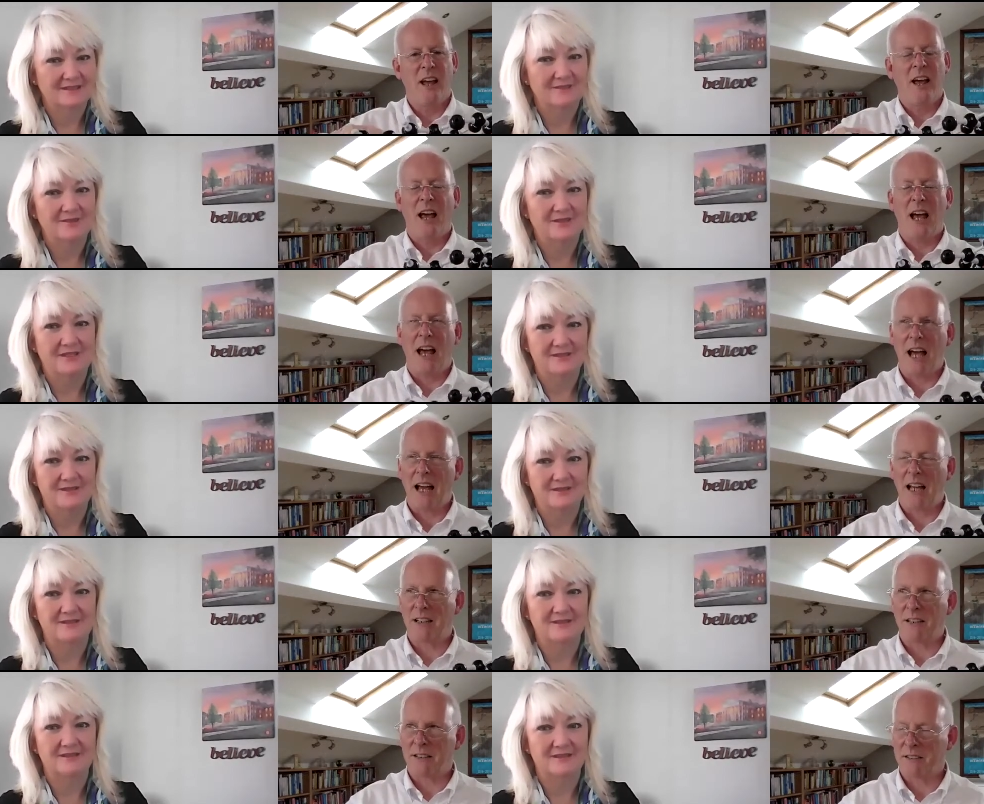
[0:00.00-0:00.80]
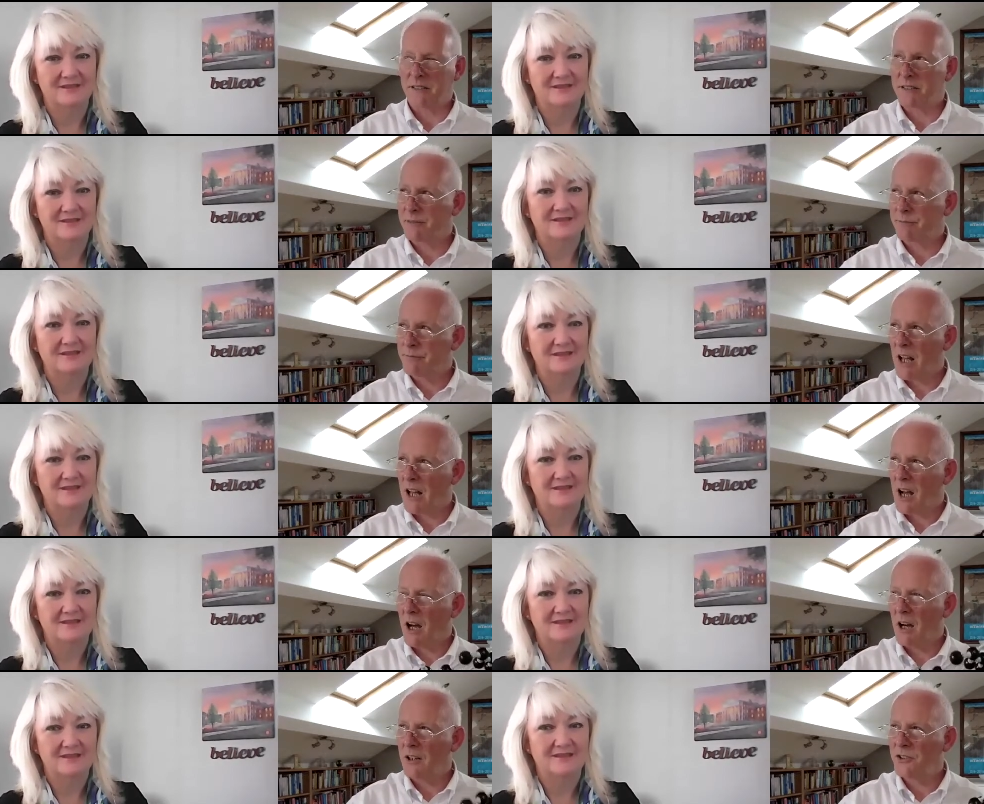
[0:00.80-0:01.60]
Speaker 1: Okay. And
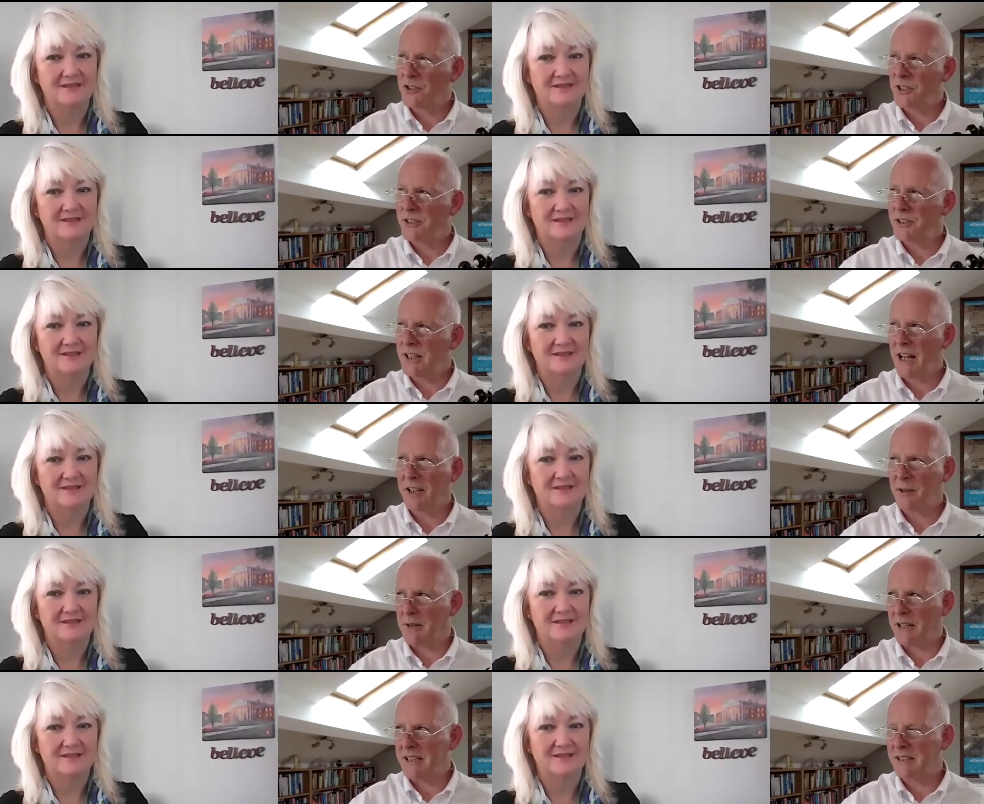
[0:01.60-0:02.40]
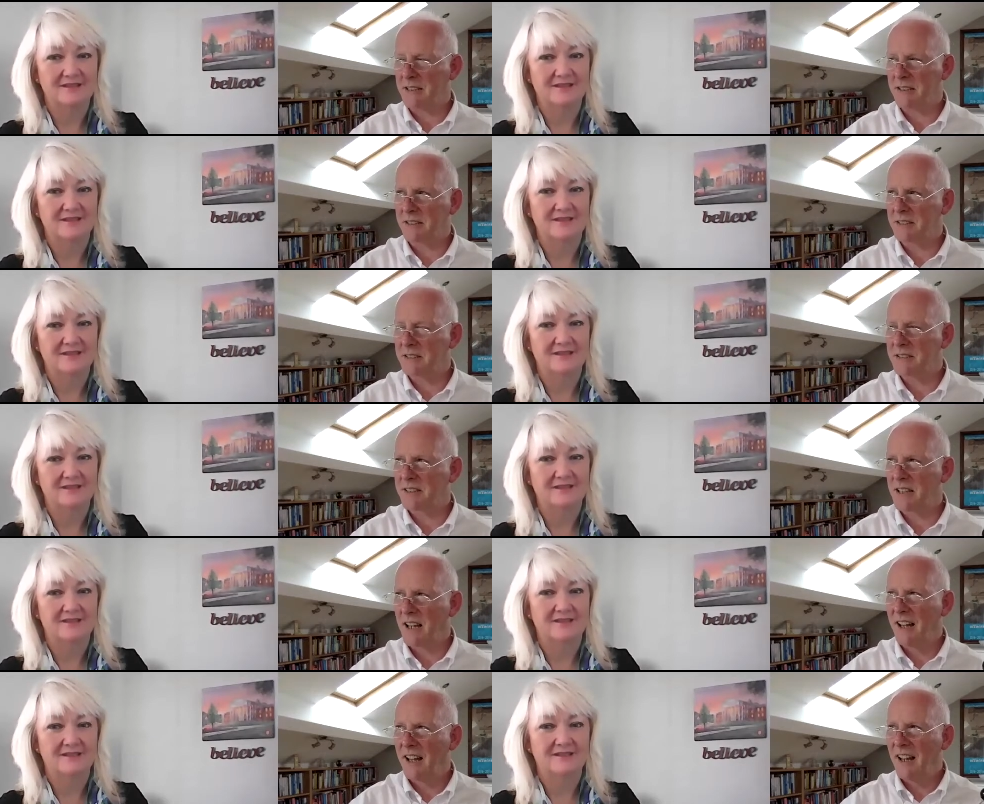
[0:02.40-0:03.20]
one hundred
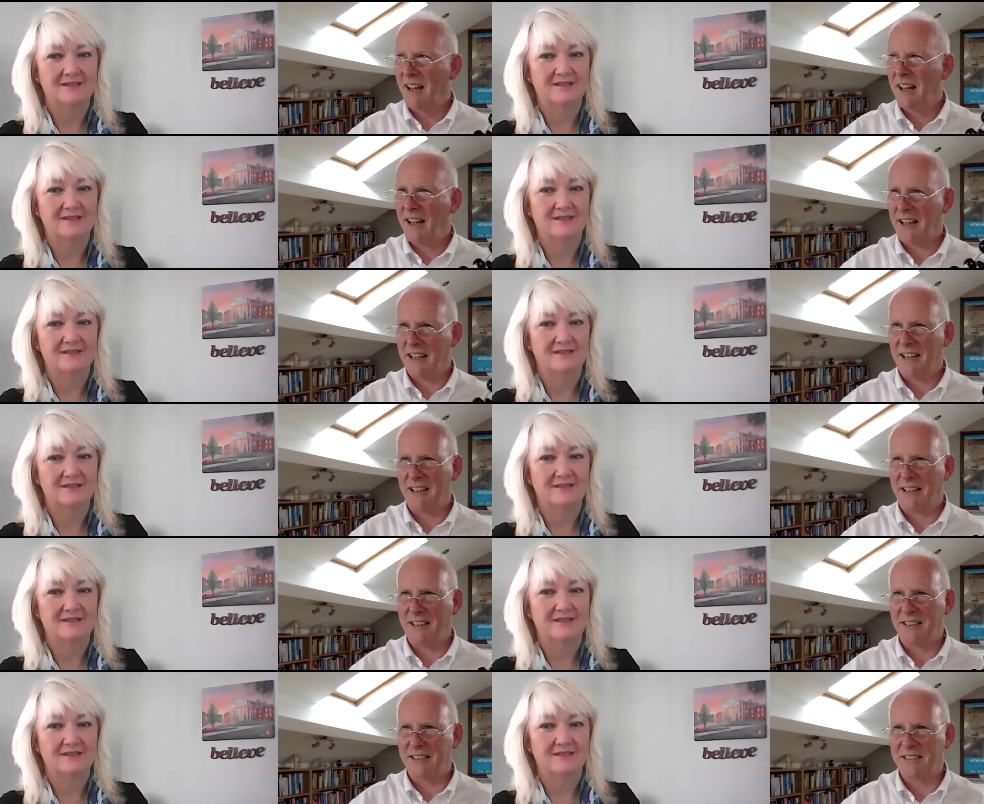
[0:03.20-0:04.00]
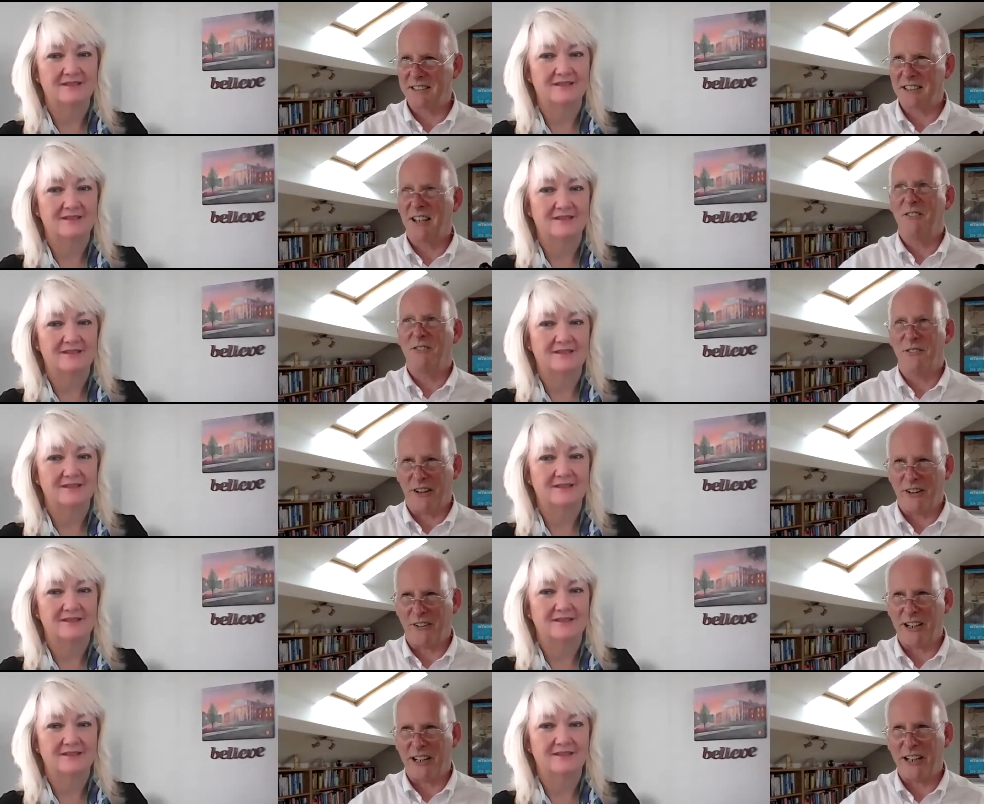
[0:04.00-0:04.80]
nanometers is
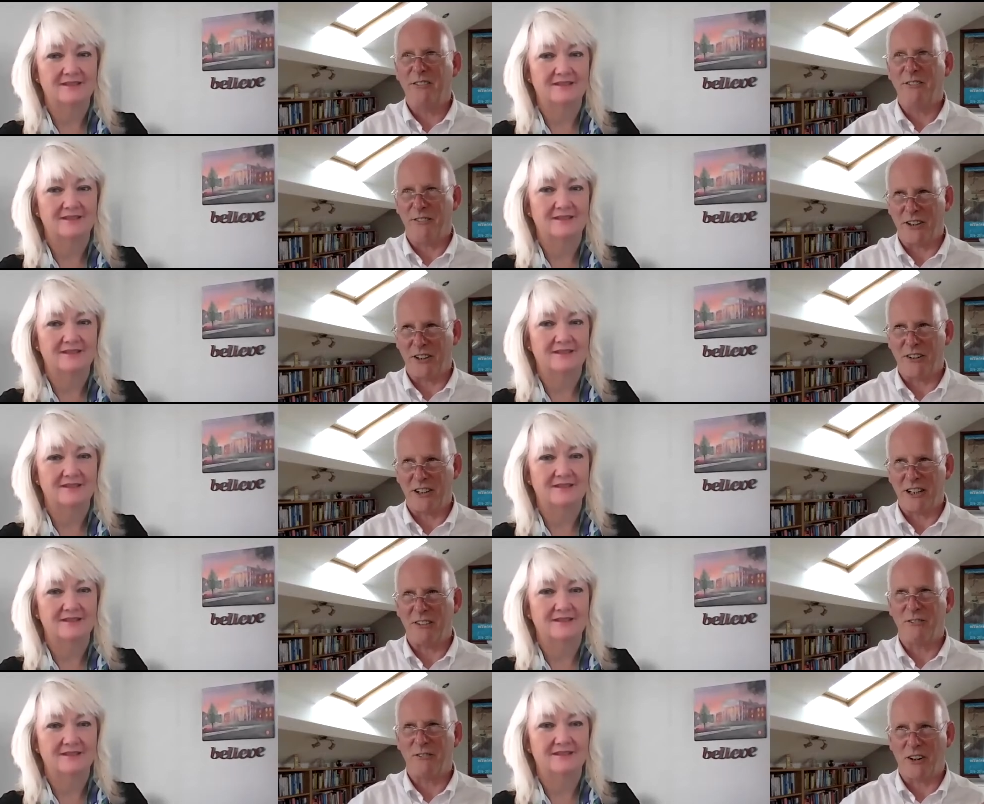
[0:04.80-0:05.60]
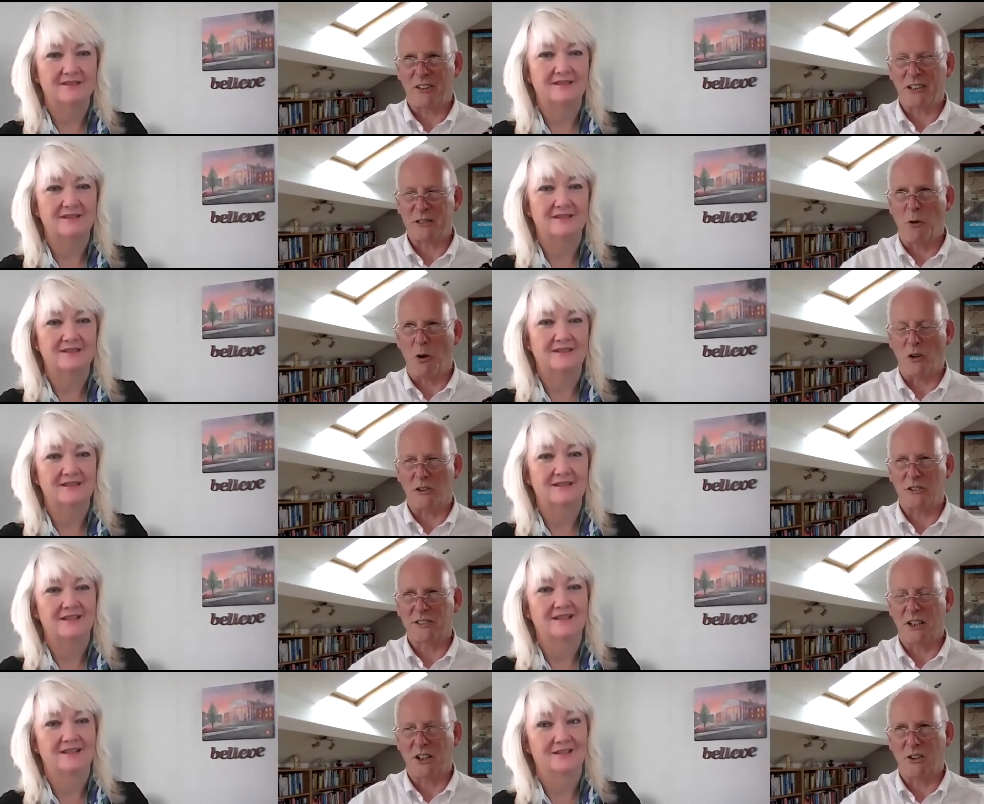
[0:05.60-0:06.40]
very, very, very
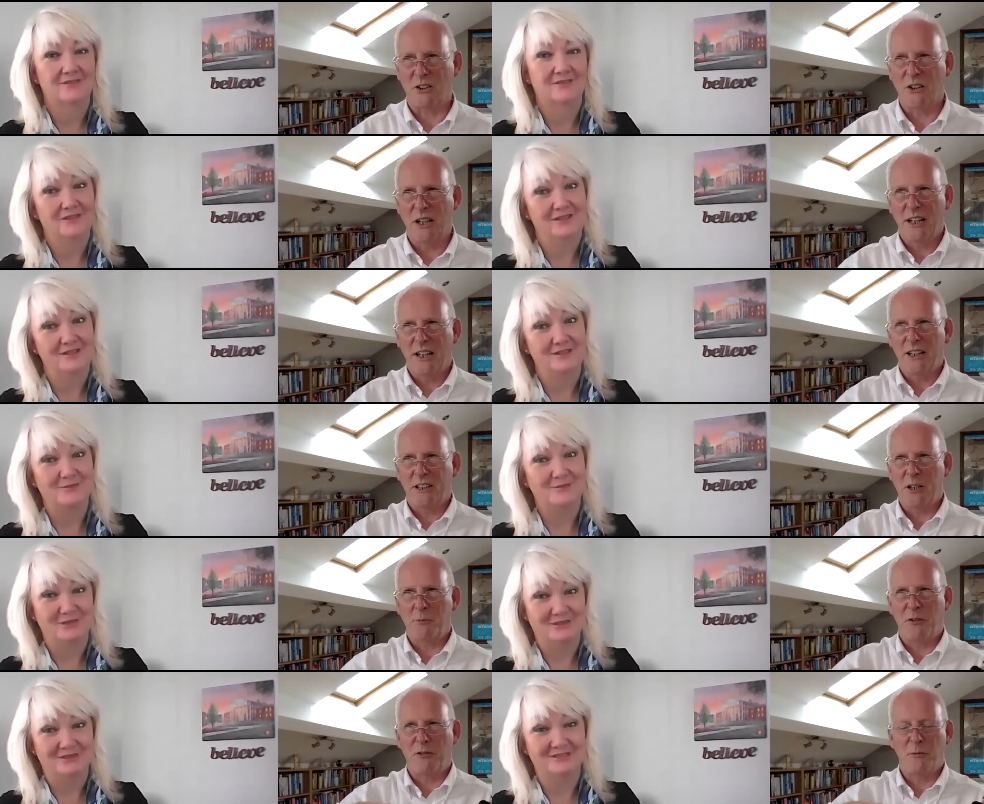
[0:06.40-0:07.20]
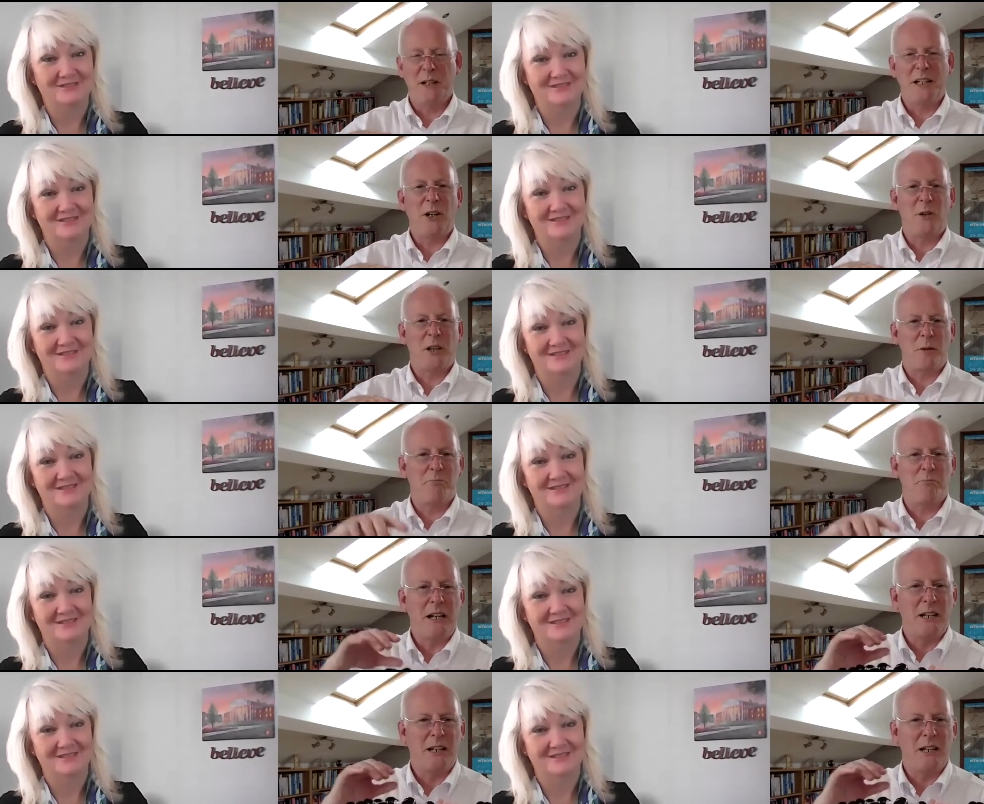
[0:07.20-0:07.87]
small. So you'd be familiar with a, mil